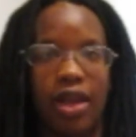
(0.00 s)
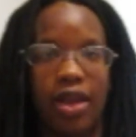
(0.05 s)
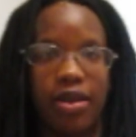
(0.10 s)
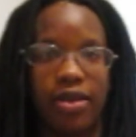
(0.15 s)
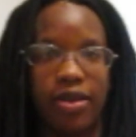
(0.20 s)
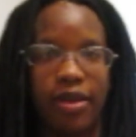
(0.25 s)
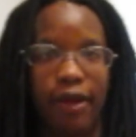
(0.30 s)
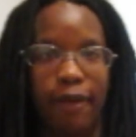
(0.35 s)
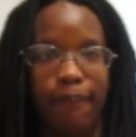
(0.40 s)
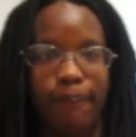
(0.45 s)

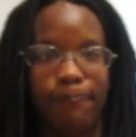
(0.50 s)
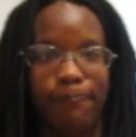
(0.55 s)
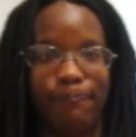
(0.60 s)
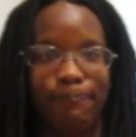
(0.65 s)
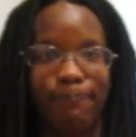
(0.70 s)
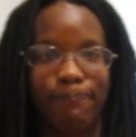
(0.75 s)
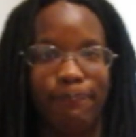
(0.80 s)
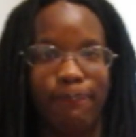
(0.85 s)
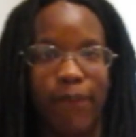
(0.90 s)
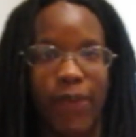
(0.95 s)
and
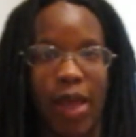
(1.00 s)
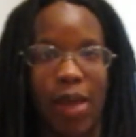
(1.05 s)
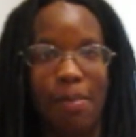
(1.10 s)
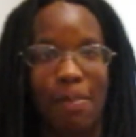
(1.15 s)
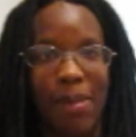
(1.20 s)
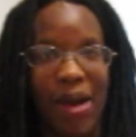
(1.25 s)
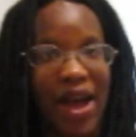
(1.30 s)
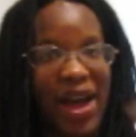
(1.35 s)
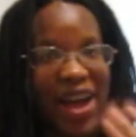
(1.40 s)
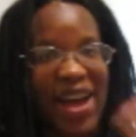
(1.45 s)

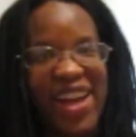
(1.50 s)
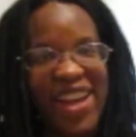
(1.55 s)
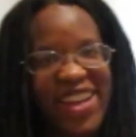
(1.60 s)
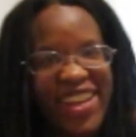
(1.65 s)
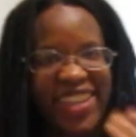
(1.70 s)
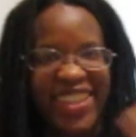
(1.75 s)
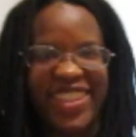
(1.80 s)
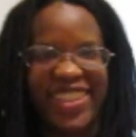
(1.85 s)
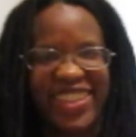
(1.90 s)
bye.